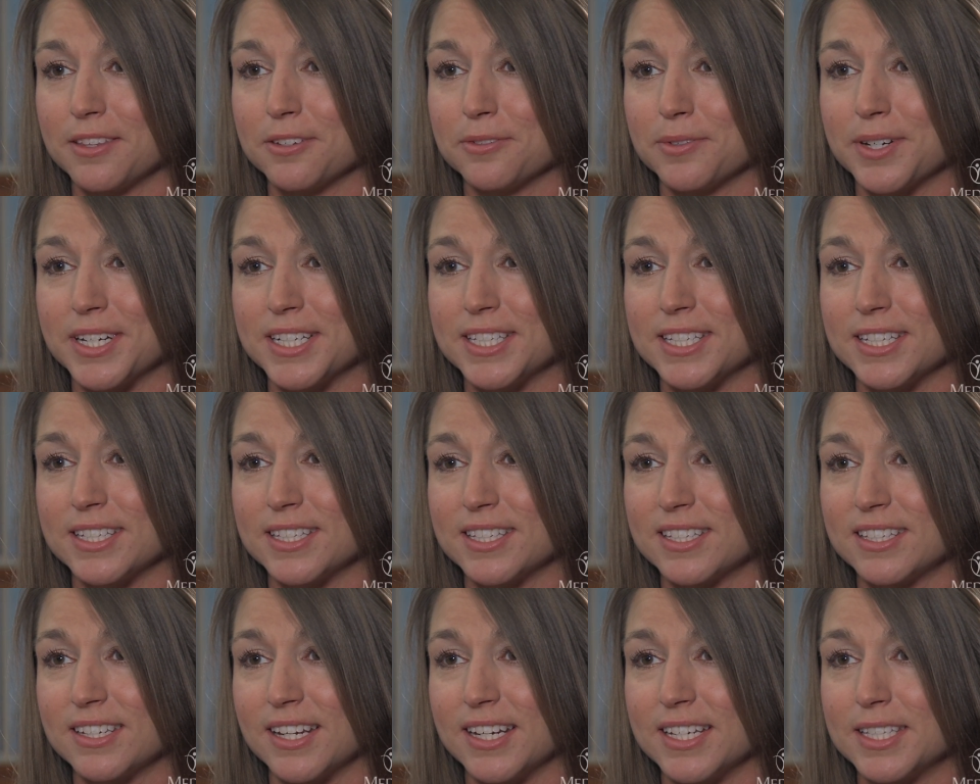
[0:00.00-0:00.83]
Otherwise,
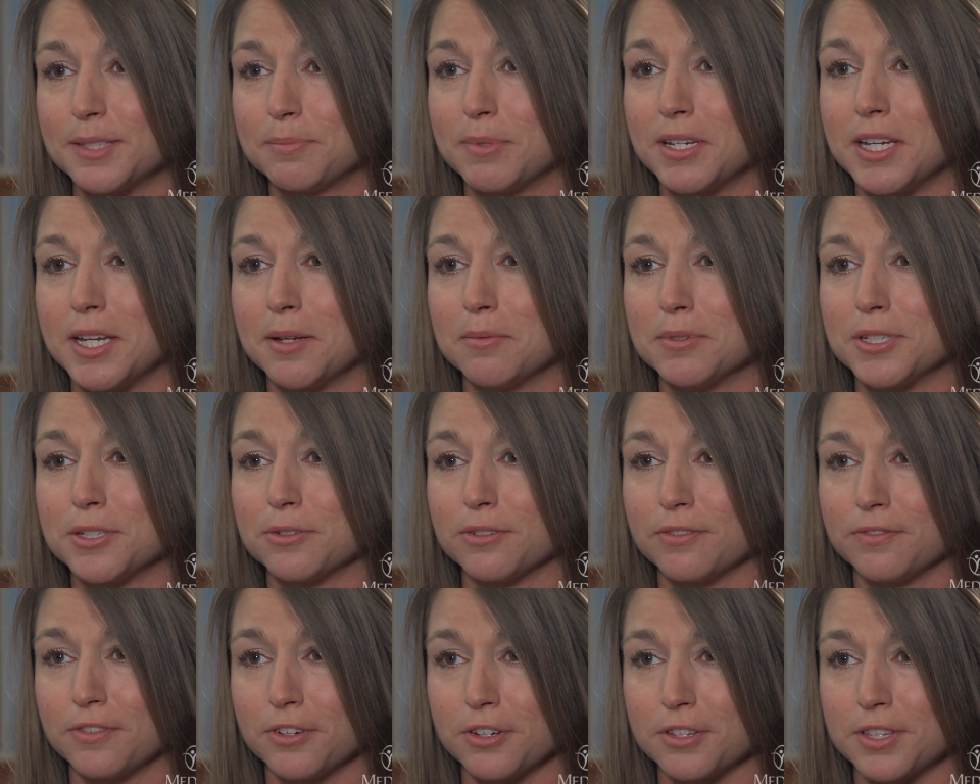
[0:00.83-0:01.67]
it's nice being able
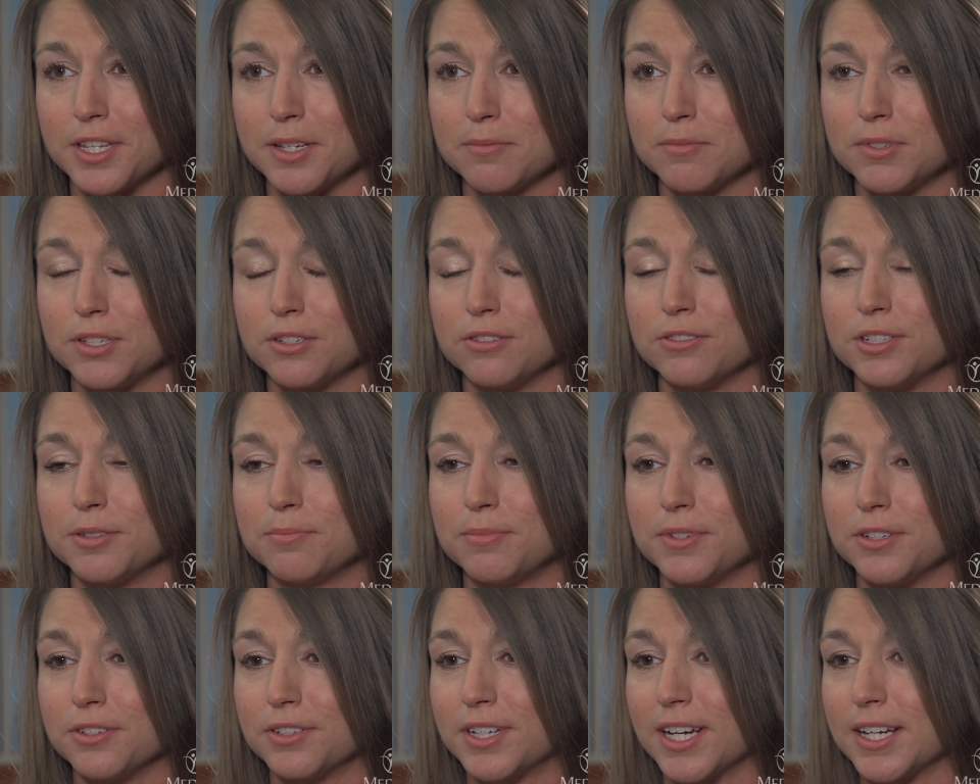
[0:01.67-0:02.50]
to refer them to
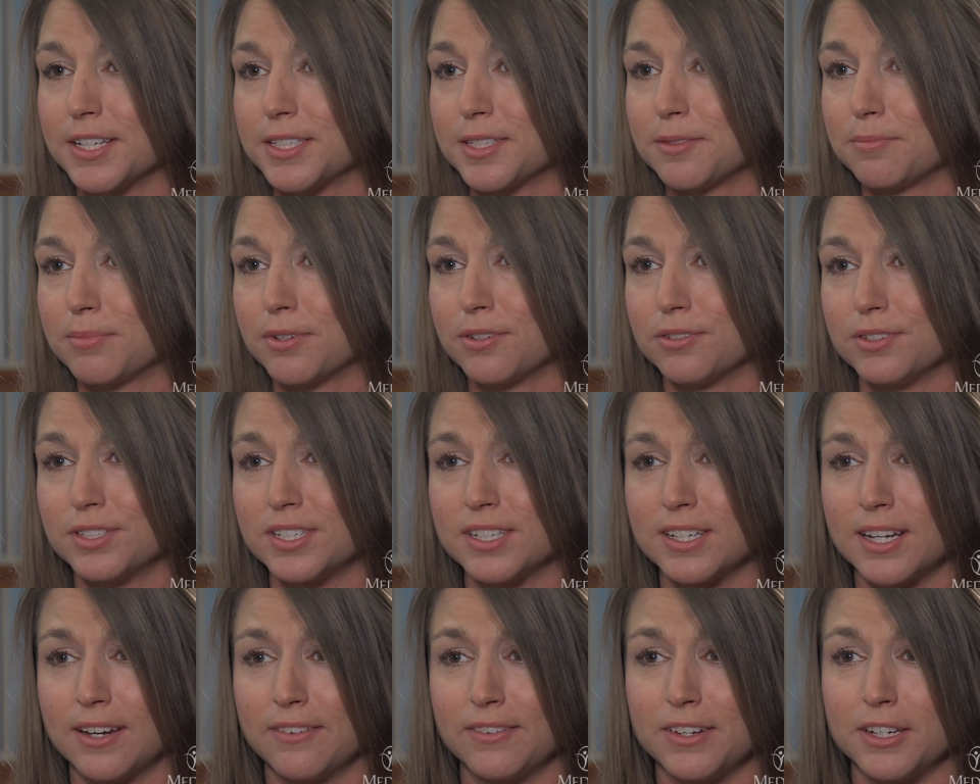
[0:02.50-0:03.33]
Dubuque as
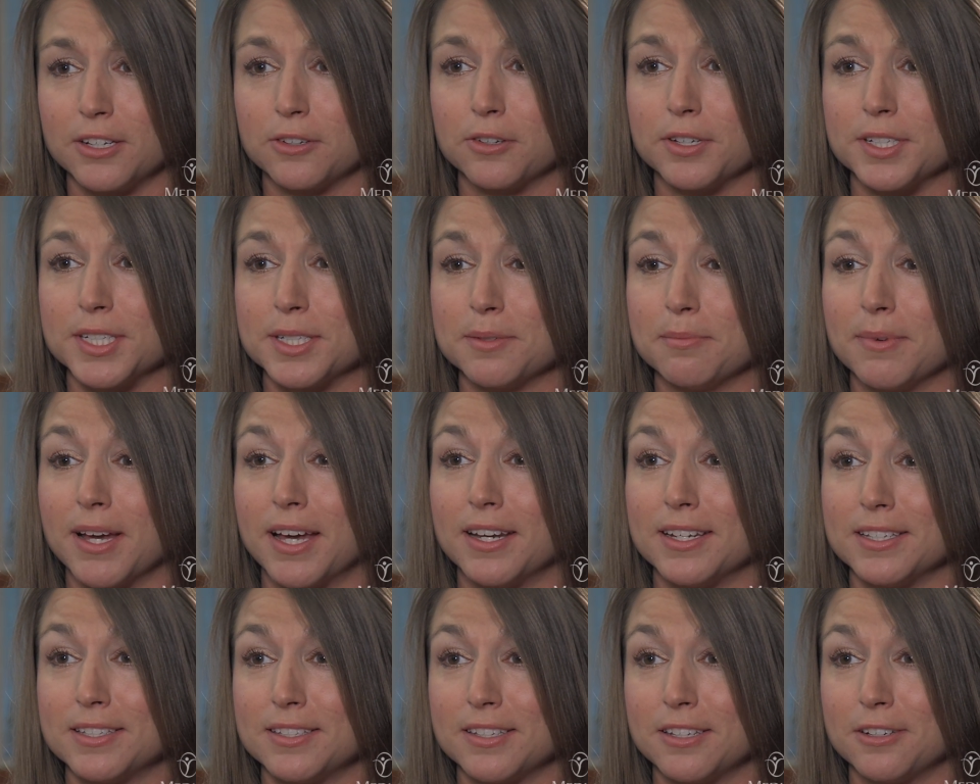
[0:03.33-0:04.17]
opposed to having to go into
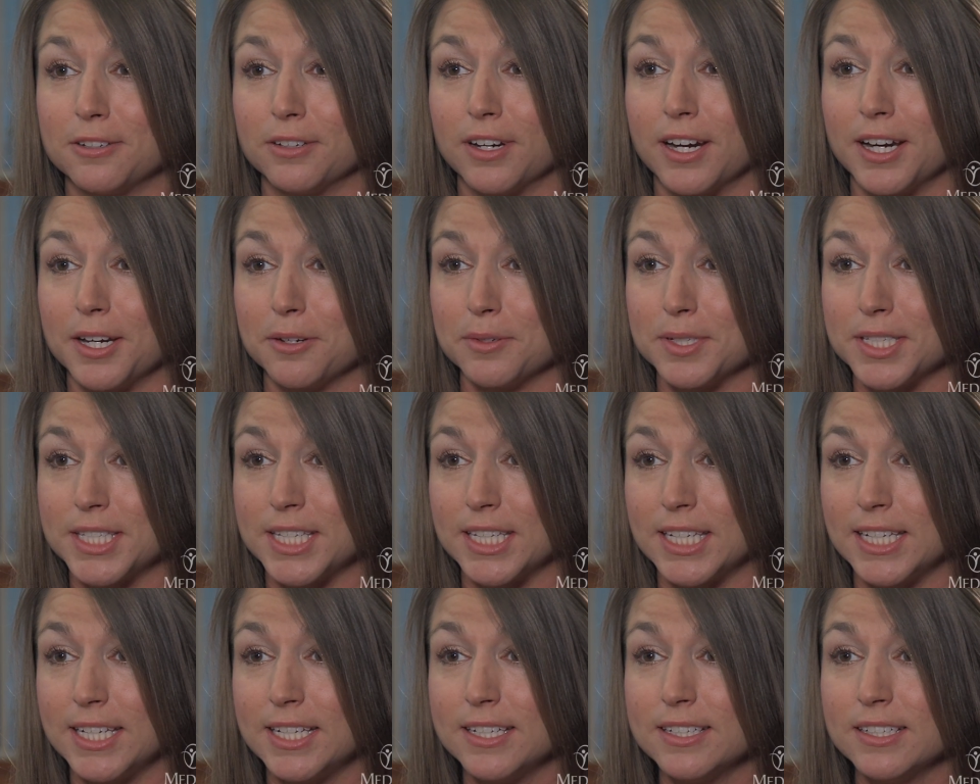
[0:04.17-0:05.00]
Madison or Iowa
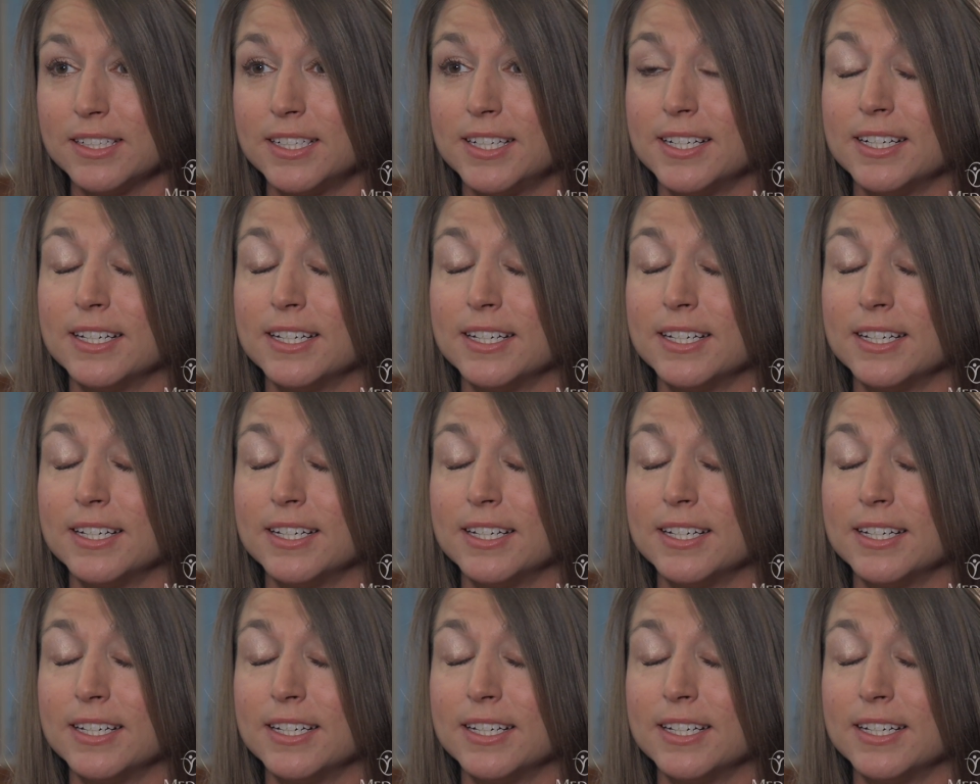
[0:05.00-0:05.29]
City.